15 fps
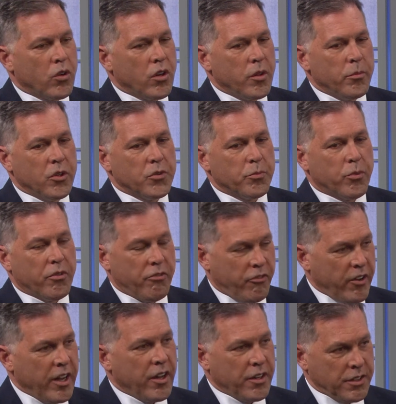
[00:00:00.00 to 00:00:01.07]
of the most
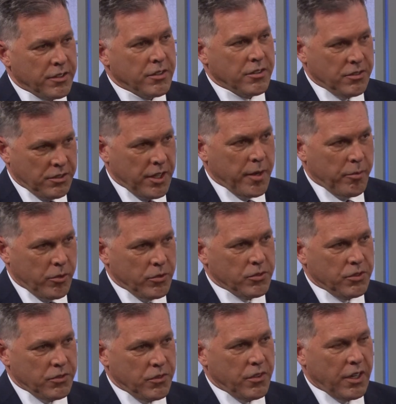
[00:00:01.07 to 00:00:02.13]
profound
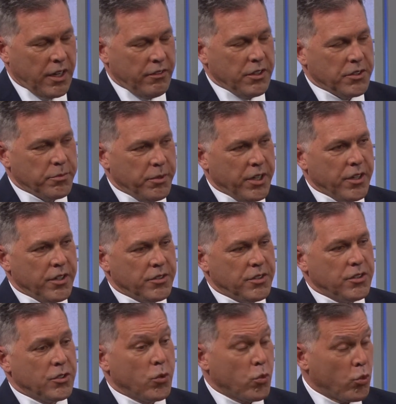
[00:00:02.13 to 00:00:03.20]
examples that I've experienced
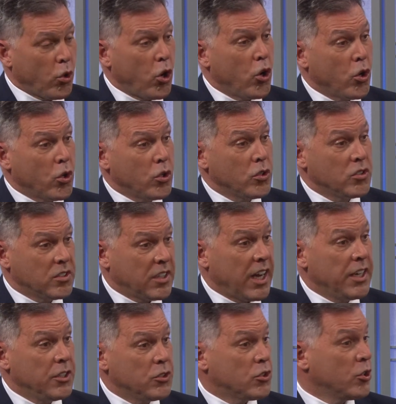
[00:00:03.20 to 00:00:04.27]
is a wrong
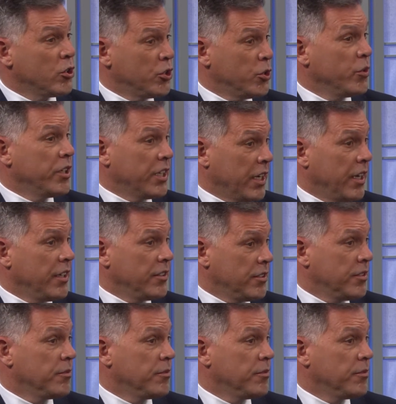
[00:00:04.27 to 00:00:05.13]
site surgery case.